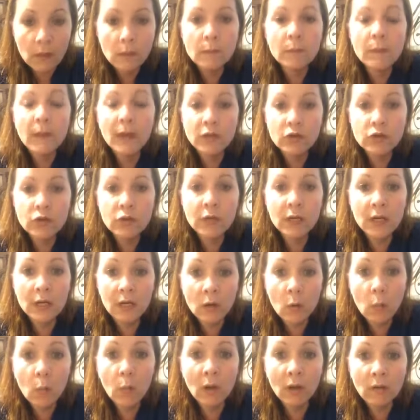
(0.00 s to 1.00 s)
Make sure you're
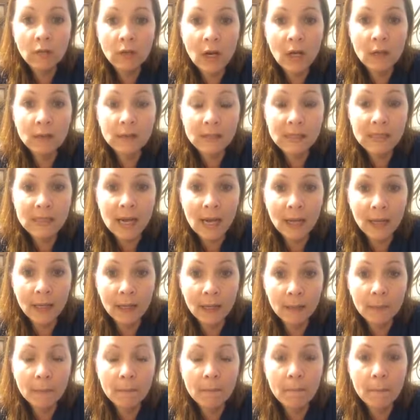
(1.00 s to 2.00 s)
eating a well-rounded
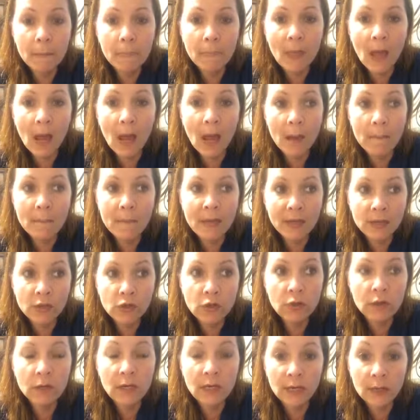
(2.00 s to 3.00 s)
diet. Make
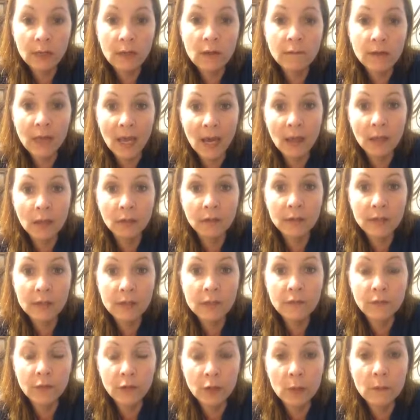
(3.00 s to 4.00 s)
sure you're eating enough
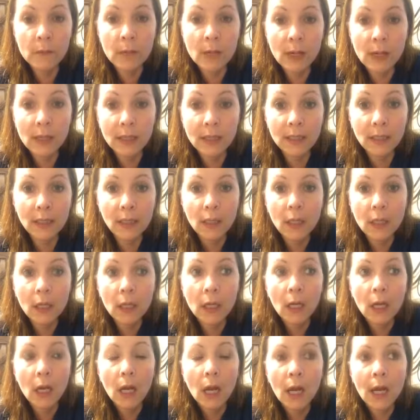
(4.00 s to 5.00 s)
calories for your body.
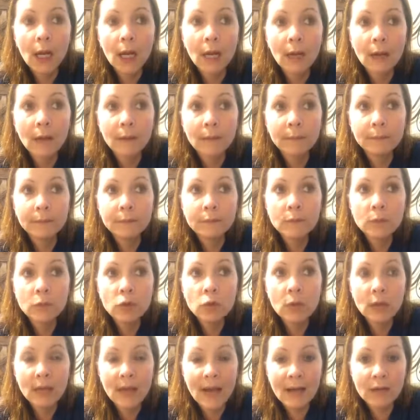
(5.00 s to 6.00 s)

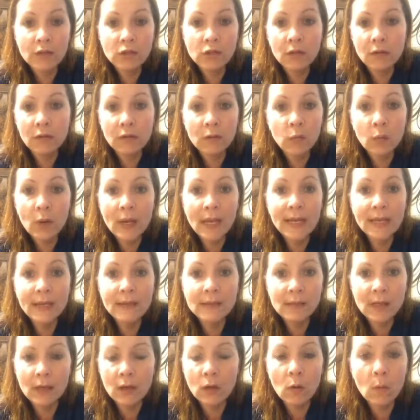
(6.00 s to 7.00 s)
You can there are
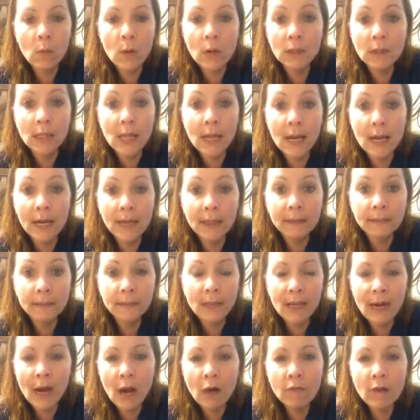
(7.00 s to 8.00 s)
ways, like, go online,
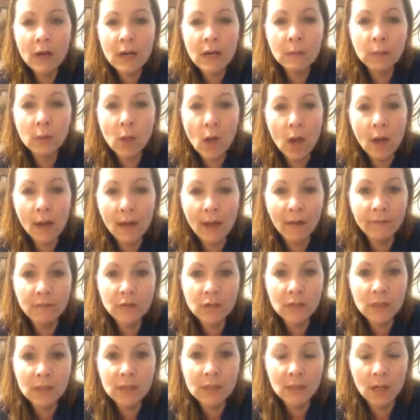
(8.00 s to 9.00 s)
and I'll write a blog
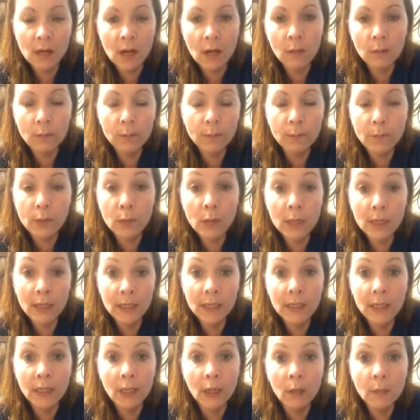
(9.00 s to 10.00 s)
after this and I'll put it
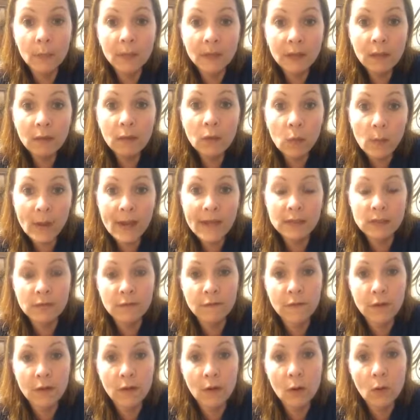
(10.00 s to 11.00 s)
in here, but there are ways to
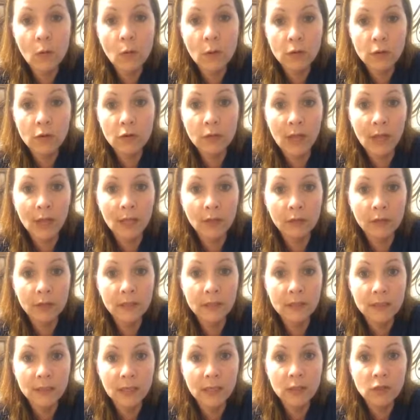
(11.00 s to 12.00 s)
figure out what your calorie
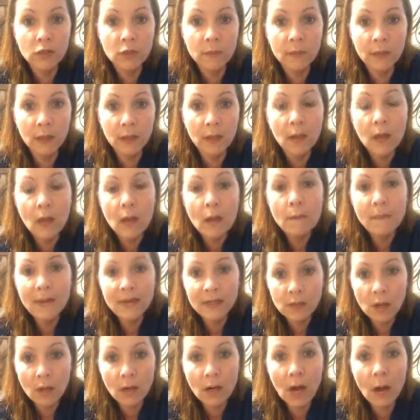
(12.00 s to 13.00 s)
intake should be
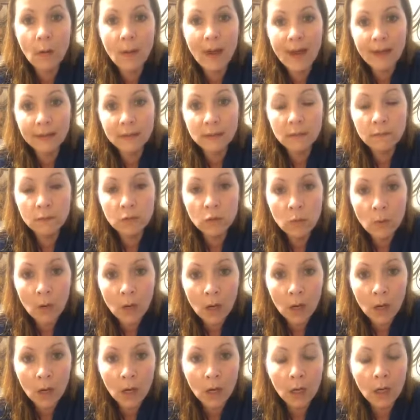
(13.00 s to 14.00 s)
based on how active you
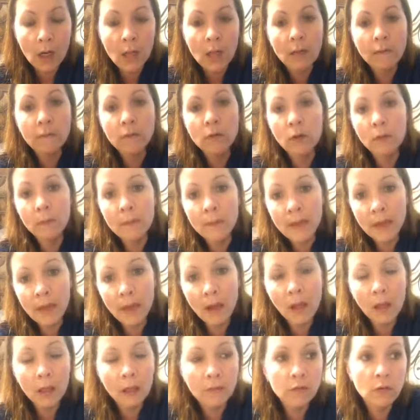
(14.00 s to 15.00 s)
are, if you're
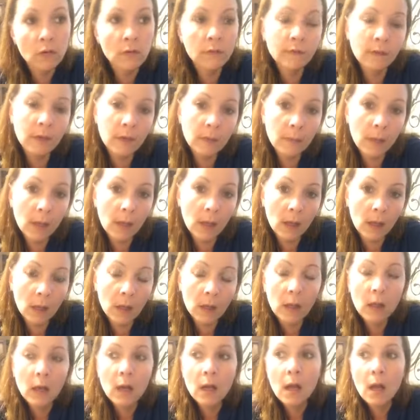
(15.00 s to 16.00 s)
male, if you're
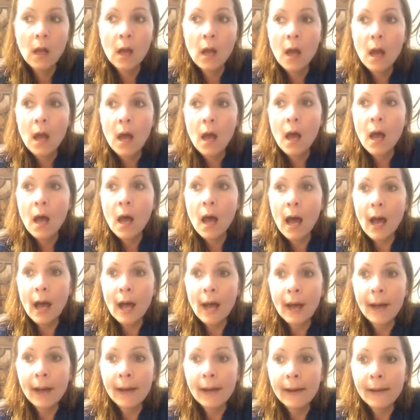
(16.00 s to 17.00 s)
female.
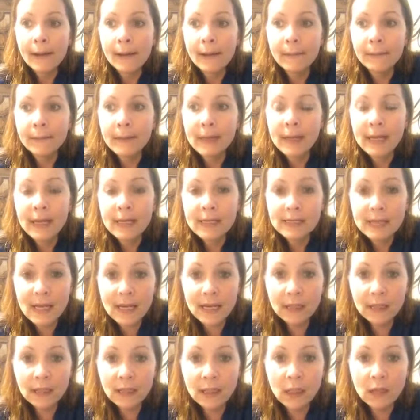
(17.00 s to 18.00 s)

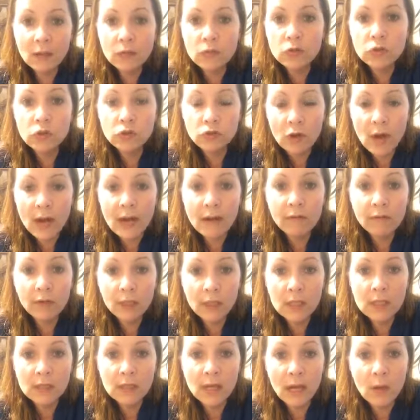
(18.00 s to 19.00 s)
Secondly, try to
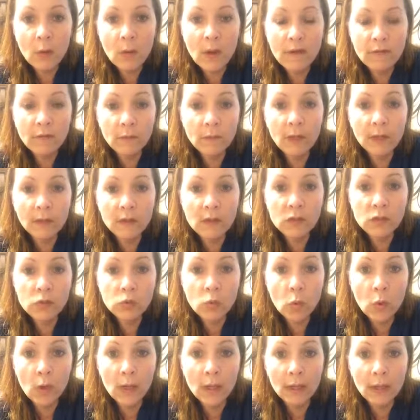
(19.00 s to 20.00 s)
really stay away from like the
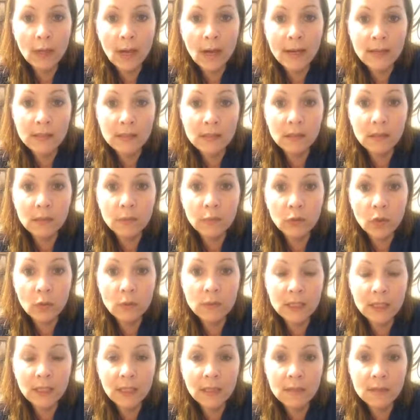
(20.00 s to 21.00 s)
soy isolate
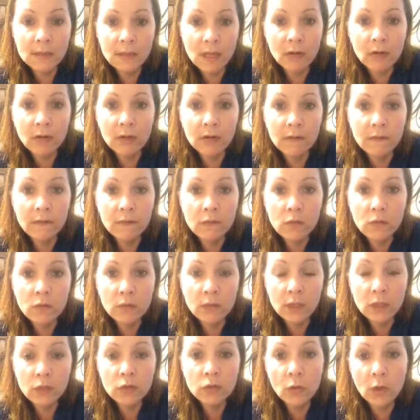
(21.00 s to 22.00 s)
proteins that are in food
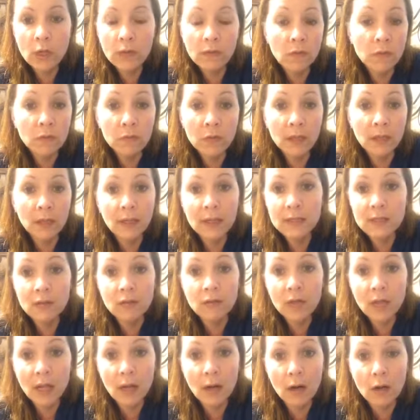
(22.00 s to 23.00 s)
that you don't even realize are
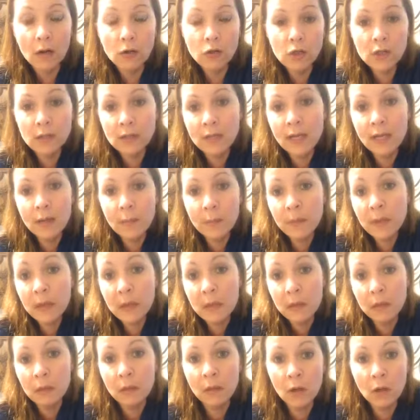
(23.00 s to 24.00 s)
there. Just take a
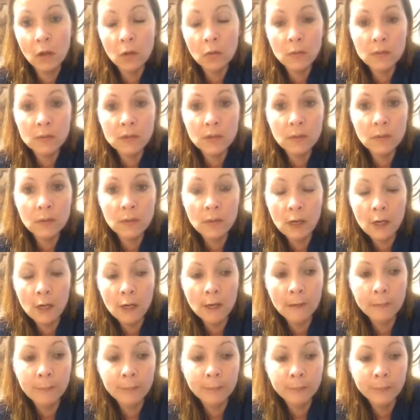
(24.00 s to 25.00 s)
peek, some of
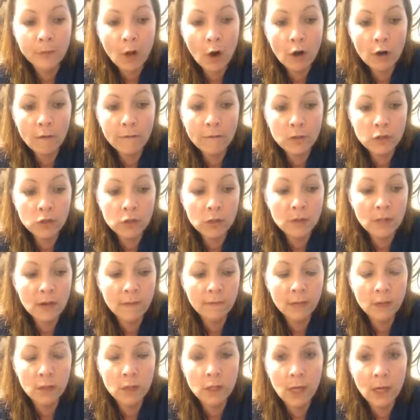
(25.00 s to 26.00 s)
the artificial
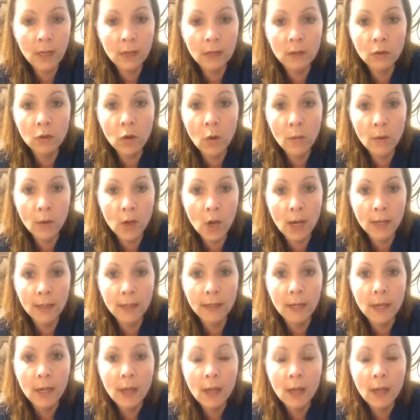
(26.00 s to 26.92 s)
stuff that you got going on.